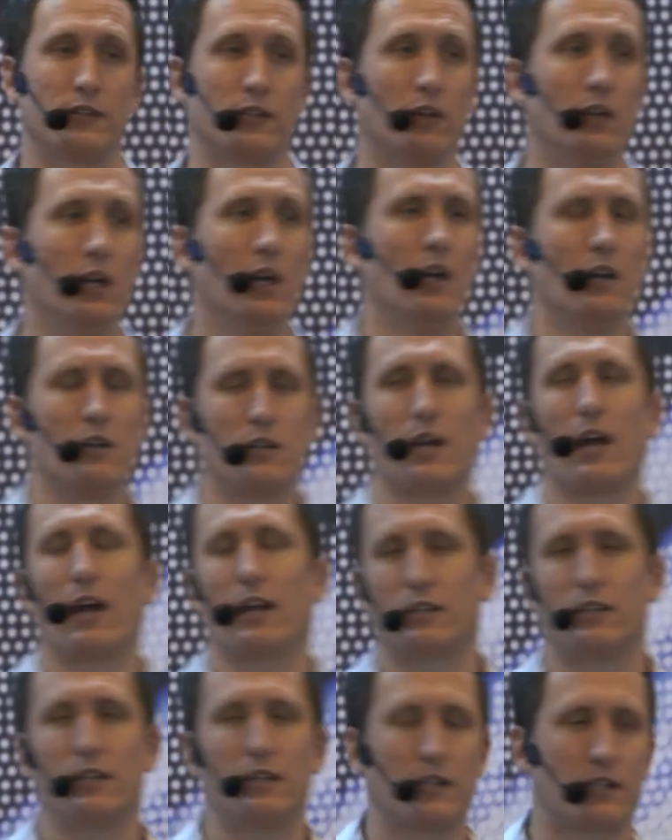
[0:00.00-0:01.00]
So
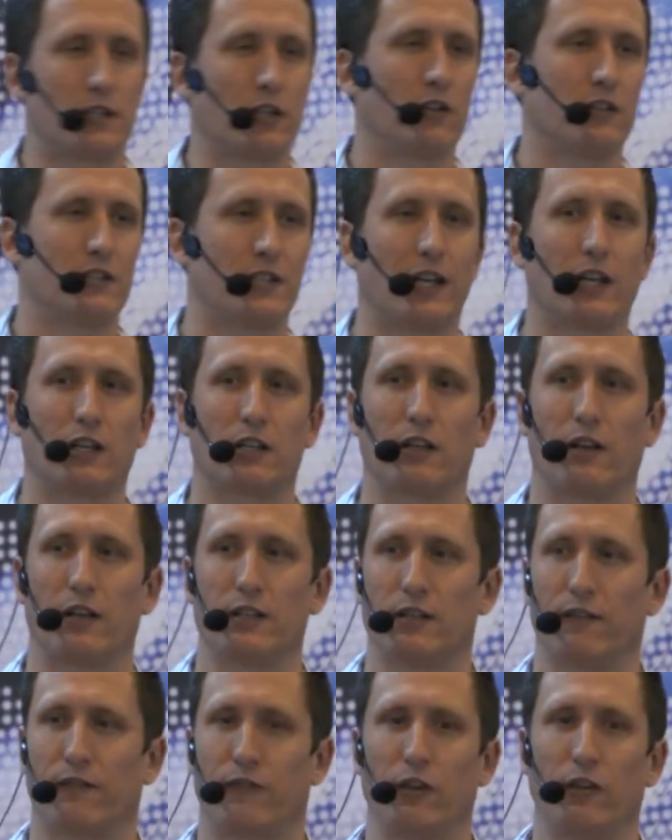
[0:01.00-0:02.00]
actually, just to
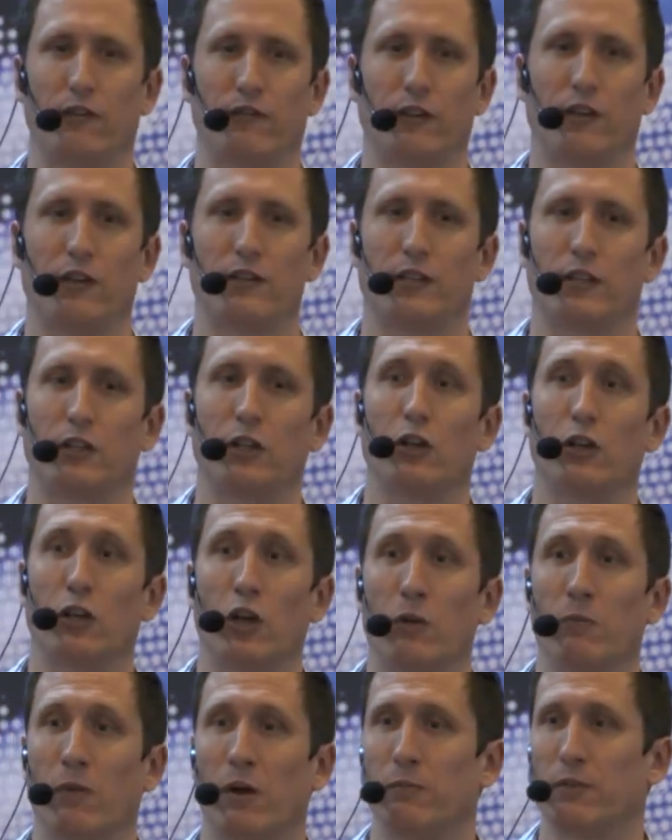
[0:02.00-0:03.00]
contextualize it for you, for those that don't
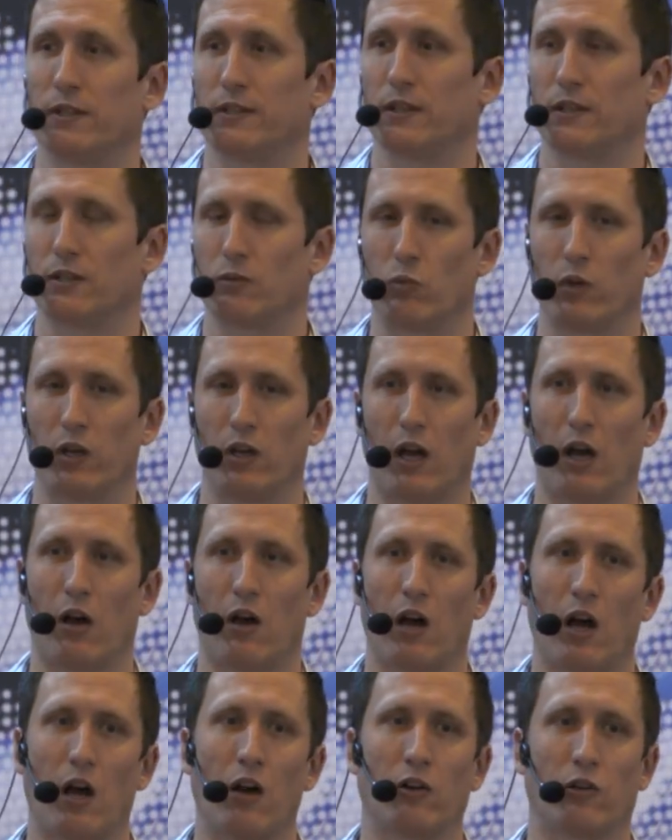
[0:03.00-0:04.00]
know my business,
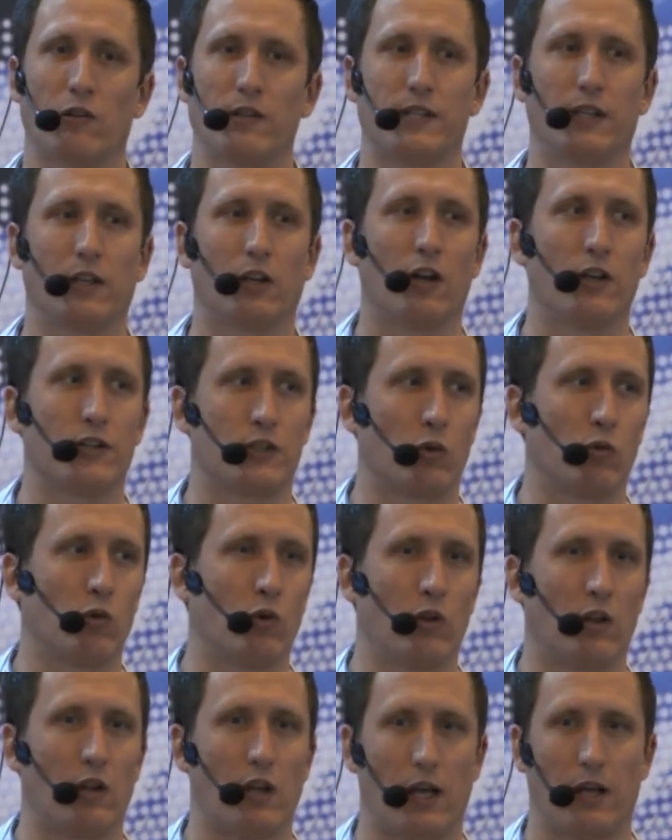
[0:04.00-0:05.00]
our greeting cards are
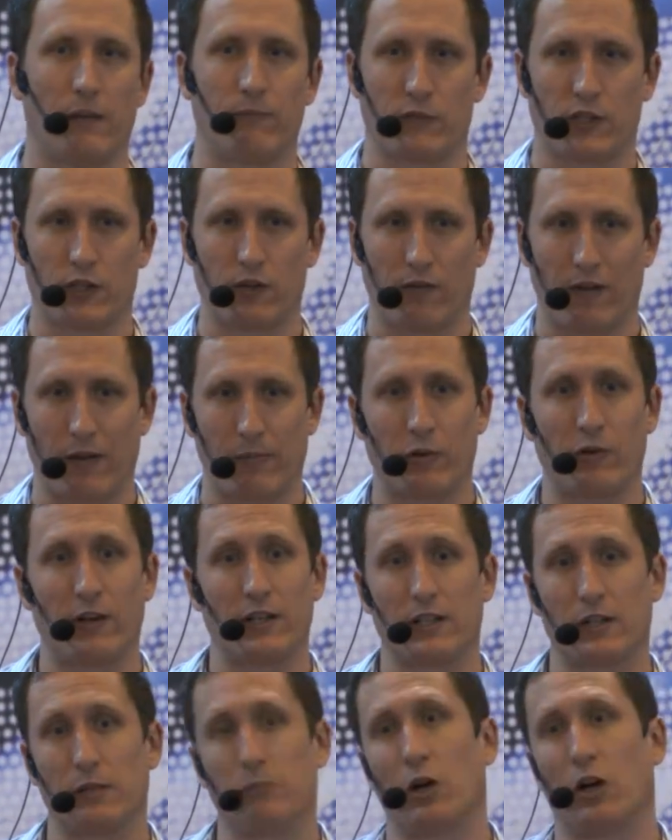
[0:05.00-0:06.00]
all sort of upper
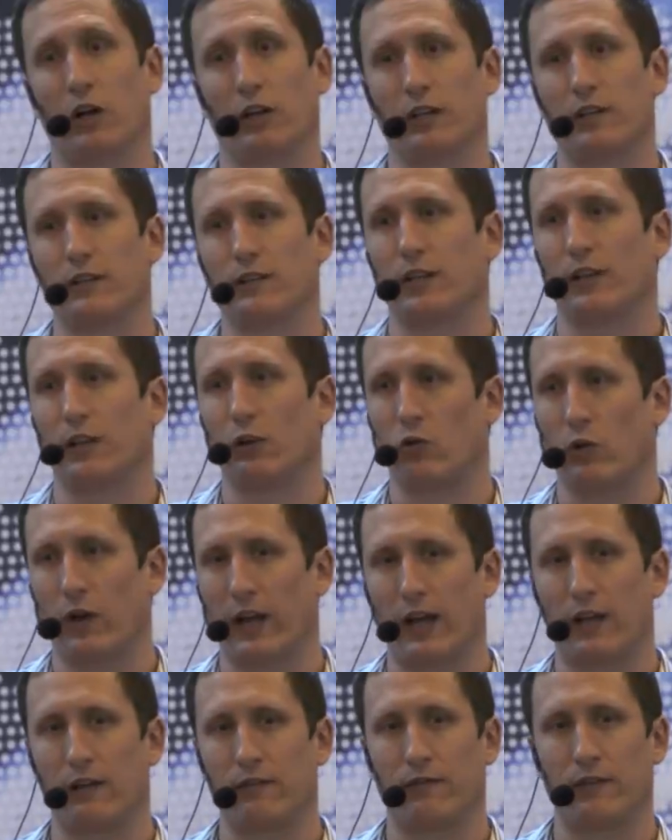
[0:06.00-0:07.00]
end of the market, so they're all
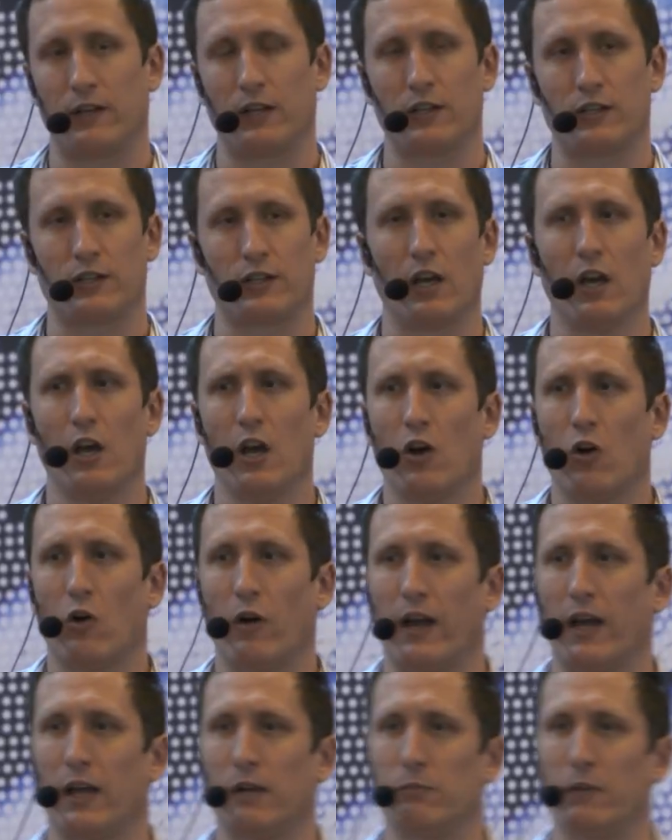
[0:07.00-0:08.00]
hand finished
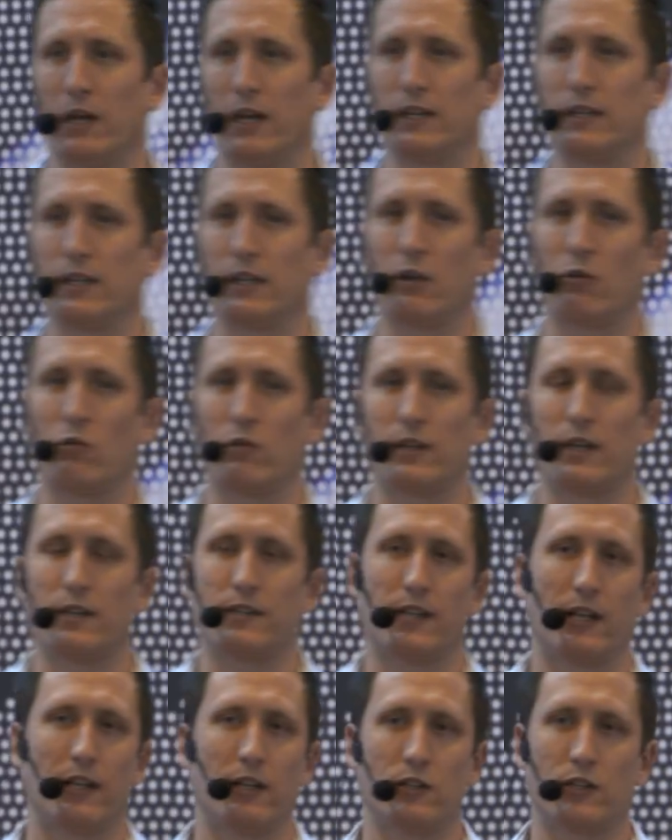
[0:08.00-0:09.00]
or handmade, and they
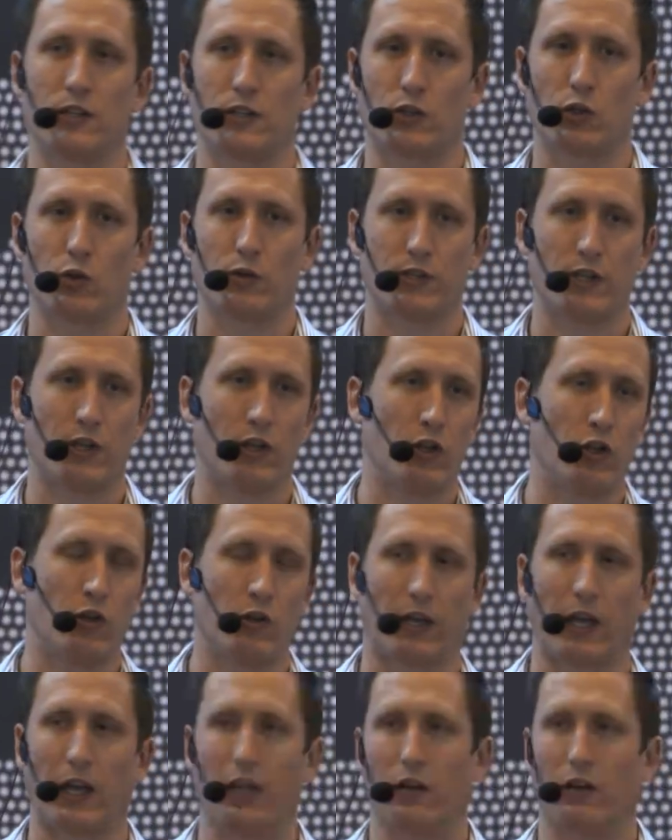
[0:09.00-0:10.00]
sell into stores in the
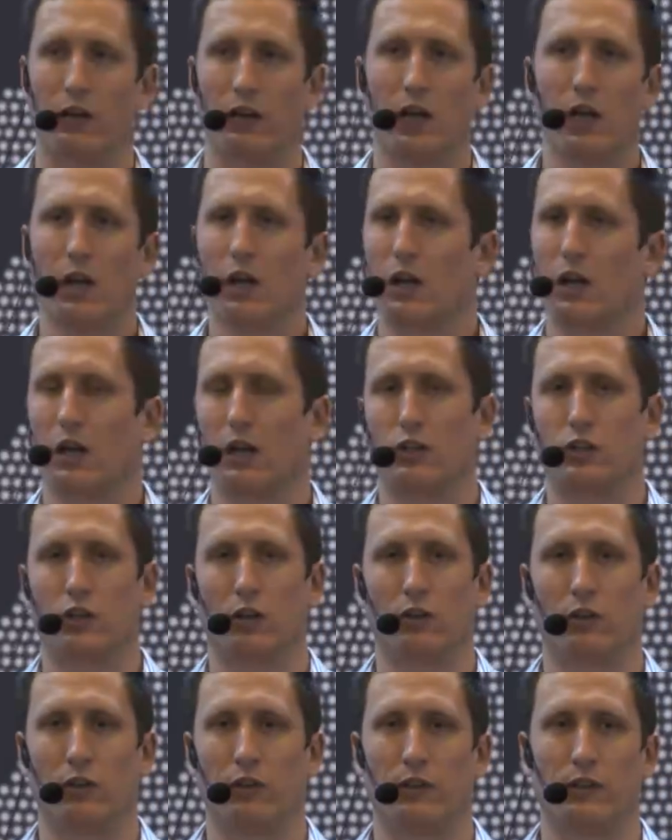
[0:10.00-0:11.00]
UK like
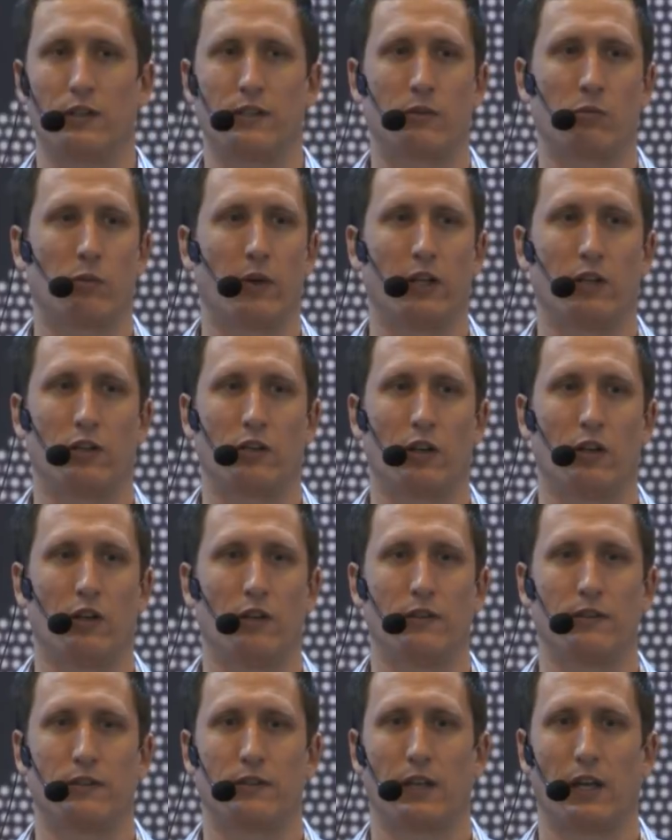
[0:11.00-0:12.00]
John Lewis,
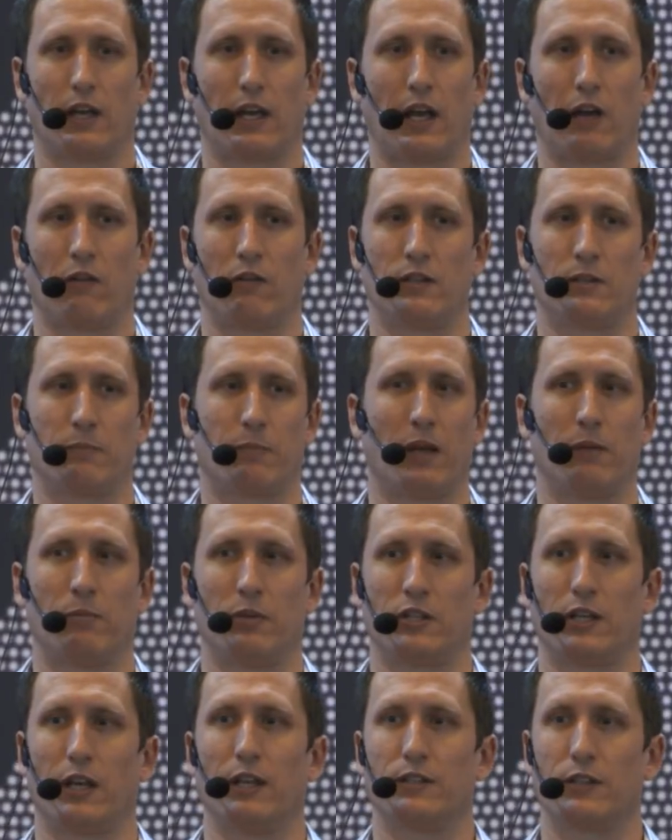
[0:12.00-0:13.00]
Waitrose, Harrods,
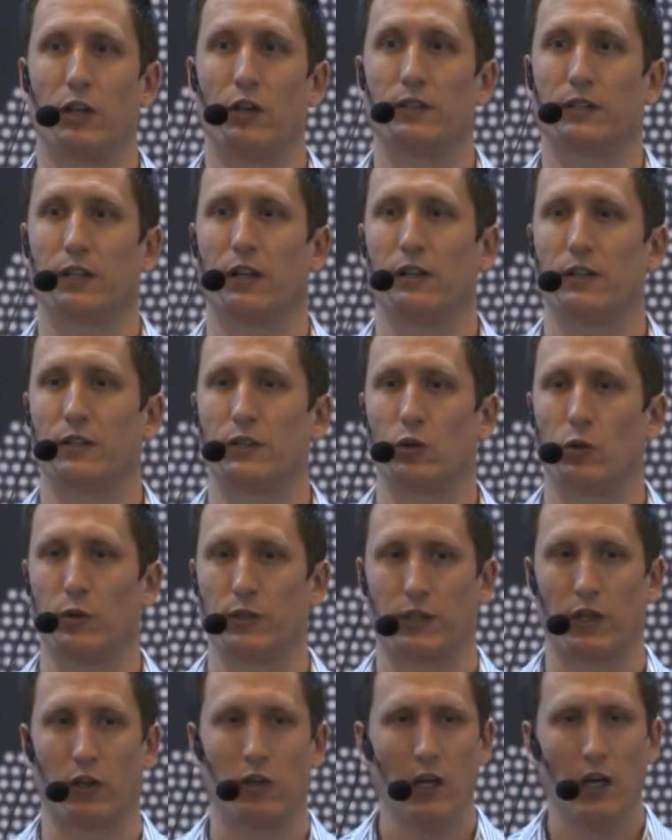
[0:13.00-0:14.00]
Paperchase, those kind of
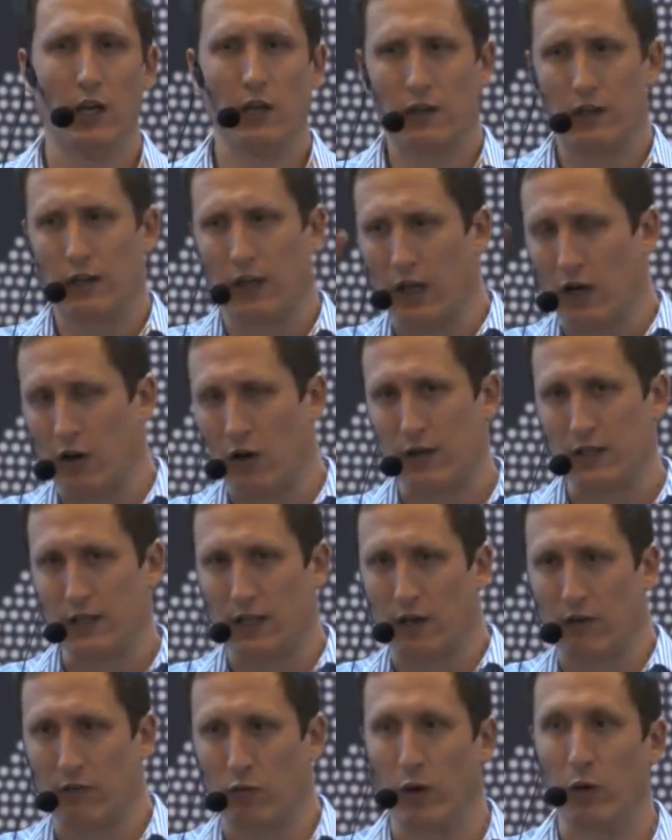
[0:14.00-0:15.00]
stores. So you get an
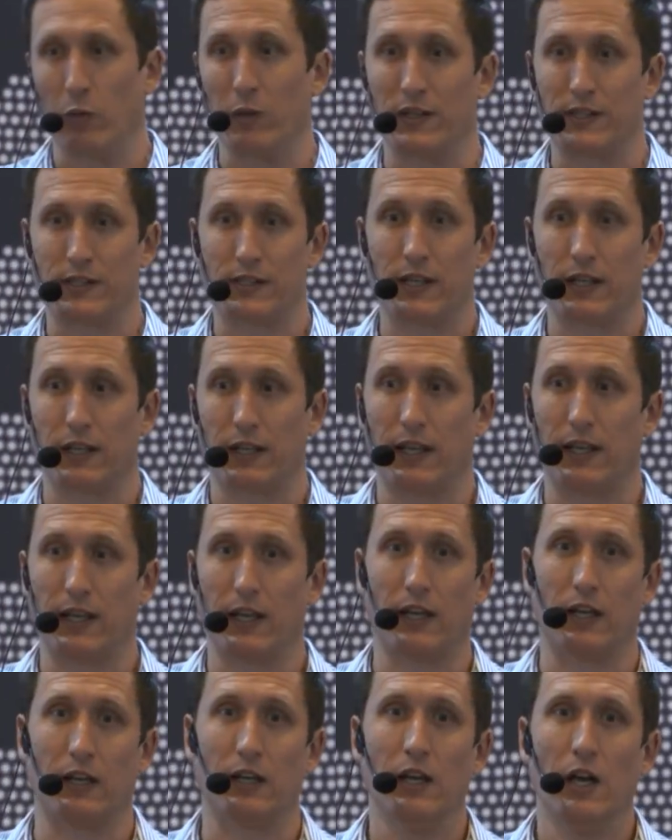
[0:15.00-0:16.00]
idea of where we sit
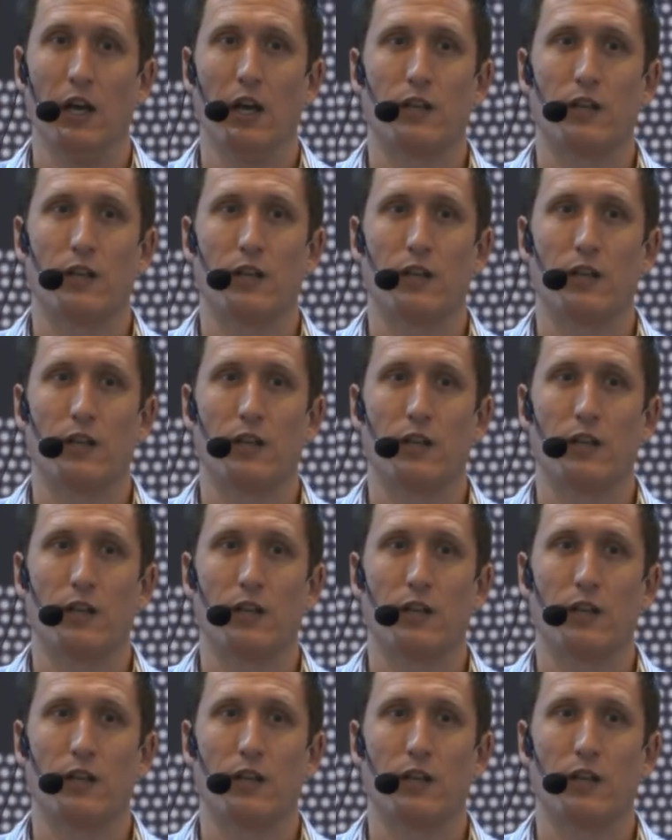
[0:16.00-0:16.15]
here.